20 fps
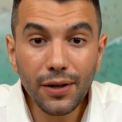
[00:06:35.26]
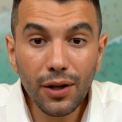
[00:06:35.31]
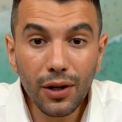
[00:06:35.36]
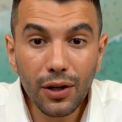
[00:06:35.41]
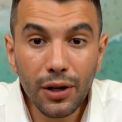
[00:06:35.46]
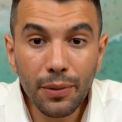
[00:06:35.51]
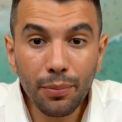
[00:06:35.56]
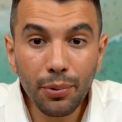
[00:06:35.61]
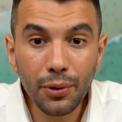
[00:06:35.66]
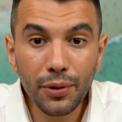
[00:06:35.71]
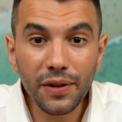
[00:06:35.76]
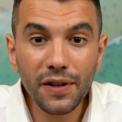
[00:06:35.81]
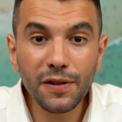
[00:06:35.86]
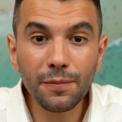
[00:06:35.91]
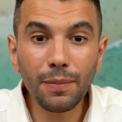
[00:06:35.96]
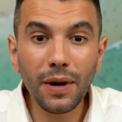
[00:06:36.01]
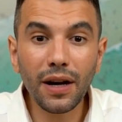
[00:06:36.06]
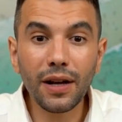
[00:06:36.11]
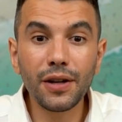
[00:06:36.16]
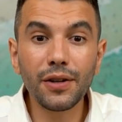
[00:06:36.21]
dollar you put in this
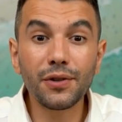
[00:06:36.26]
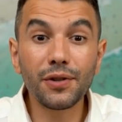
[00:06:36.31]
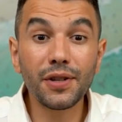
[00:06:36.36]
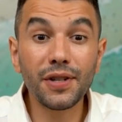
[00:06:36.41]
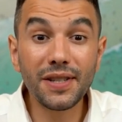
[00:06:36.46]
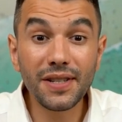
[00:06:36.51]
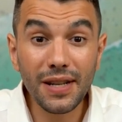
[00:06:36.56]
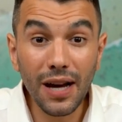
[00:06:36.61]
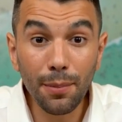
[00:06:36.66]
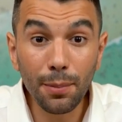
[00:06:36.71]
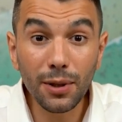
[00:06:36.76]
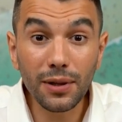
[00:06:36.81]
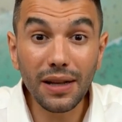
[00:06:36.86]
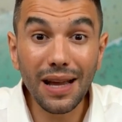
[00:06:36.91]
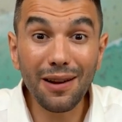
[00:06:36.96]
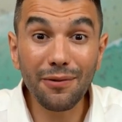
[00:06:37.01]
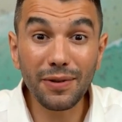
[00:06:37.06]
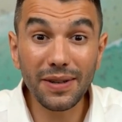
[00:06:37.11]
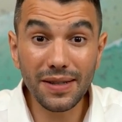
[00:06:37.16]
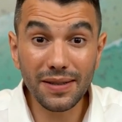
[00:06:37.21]
bucket should double
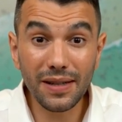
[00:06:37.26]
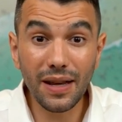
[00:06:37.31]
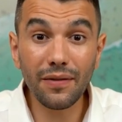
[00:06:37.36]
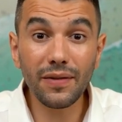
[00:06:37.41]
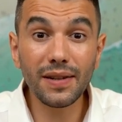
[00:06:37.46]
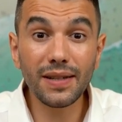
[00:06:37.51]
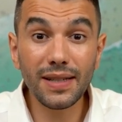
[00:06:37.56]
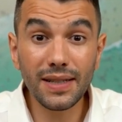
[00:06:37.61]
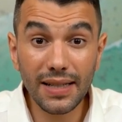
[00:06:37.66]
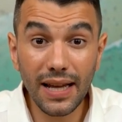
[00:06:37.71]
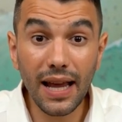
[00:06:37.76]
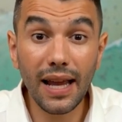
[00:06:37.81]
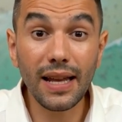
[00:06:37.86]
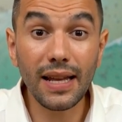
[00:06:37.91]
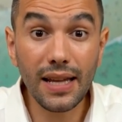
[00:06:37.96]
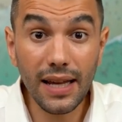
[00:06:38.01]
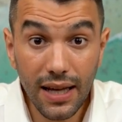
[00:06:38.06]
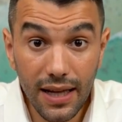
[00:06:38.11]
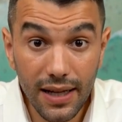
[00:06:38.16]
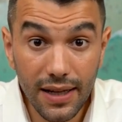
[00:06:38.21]
every seven to
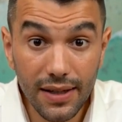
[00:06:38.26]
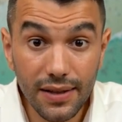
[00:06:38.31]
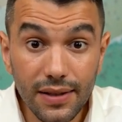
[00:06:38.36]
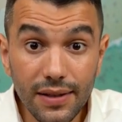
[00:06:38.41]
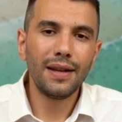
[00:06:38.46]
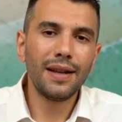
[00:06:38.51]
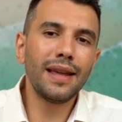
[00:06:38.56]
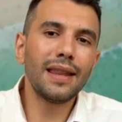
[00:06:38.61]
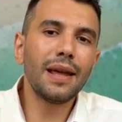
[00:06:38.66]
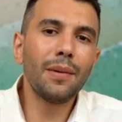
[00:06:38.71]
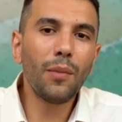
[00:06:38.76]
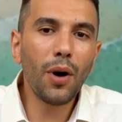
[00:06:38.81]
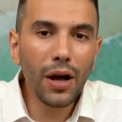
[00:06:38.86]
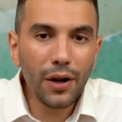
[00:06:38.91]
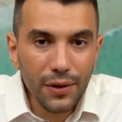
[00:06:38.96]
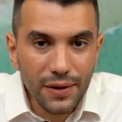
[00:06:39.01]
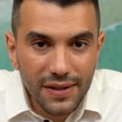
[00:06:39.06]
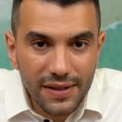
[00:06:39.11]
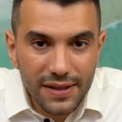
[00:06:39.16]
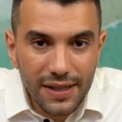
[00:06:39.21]
ten years. Now that might
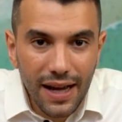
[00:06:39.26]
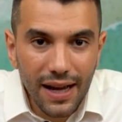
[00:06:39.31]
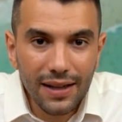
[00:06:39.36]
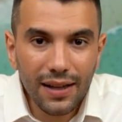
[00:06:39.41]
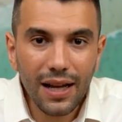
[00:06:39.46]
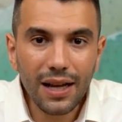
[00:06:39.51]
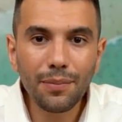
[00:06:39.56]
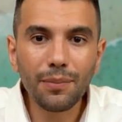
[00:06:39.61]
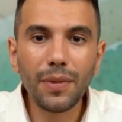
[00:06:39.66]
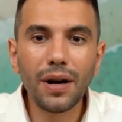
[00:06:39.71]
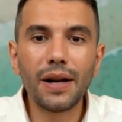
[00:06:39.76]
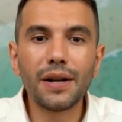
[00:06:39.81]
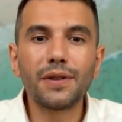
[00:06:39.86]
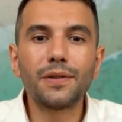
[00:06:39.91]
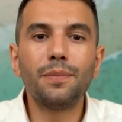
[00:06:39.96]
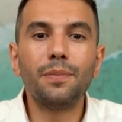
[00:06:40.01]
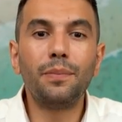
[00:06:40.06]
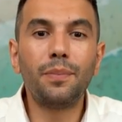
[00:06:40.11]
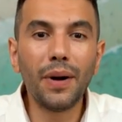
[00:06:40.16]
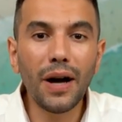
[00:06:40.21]
not sound like
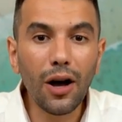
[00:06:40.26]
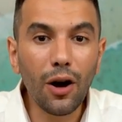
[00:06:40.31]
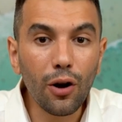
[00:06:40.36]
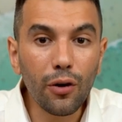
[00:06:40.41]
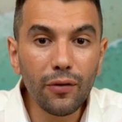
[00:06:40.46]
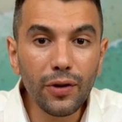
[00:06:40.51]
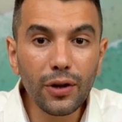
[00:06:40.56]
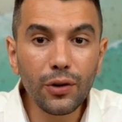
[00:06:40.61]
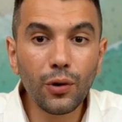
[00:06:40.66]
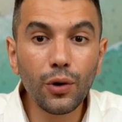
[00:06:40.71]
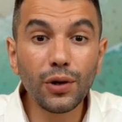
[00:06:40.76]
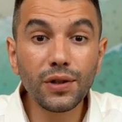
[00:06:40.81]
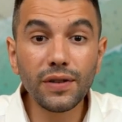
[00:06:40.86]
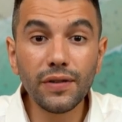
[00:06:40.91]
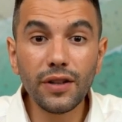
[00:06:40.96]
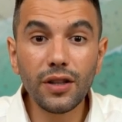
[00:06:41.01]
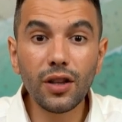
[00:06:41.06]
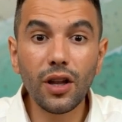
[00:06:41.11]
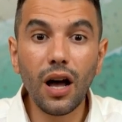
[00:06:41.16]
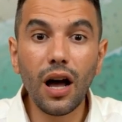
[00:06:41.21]
much, but over the course
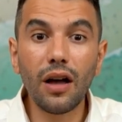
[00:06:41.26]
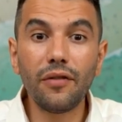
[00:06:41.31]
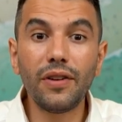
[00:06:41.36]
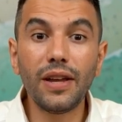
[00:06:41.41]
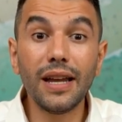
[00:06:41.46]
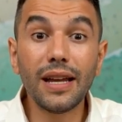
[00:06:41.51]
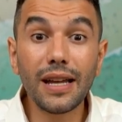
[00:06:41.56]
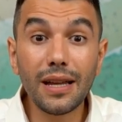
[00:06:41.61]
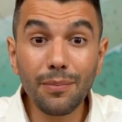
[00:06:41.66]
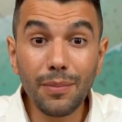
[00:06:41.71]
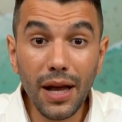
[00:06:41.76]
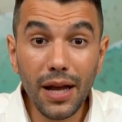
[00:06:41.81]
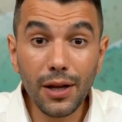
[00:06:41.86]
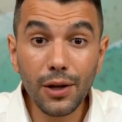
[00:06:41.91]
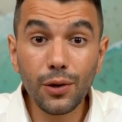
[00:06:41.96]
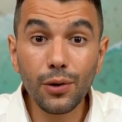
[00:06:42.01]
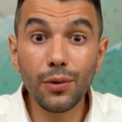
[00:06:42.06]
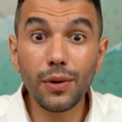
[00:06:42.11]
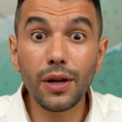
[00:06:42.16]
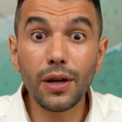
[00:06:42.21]
of your life, it can
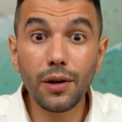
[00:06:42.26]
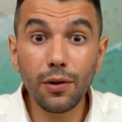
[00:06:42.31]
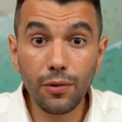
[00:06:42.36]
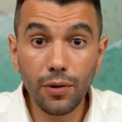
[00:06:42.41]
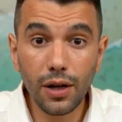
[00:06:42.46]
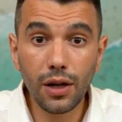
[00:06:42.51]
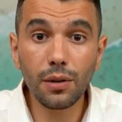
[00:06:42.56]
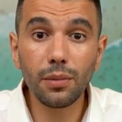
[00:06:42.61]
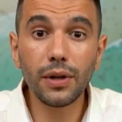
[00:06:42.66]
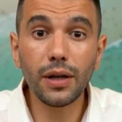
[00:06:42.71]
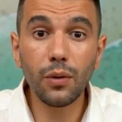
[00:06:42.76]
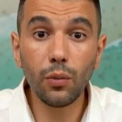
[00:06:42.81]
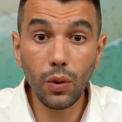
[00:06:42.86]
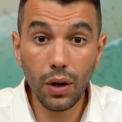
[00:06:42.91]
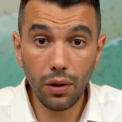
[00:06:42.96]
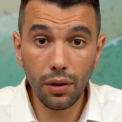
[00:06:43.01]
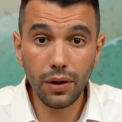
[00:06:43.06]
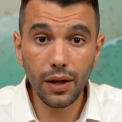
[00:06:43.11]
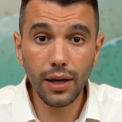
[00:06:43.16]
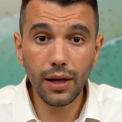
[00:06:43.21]
make you incredibly
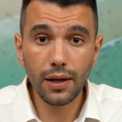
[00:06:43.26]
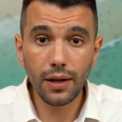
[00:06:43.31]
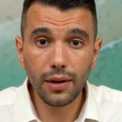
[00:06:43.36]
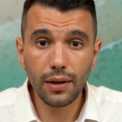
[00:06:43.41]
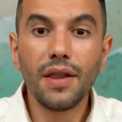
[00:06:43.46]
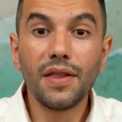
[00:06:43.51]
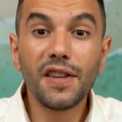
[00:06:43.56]
wealthy.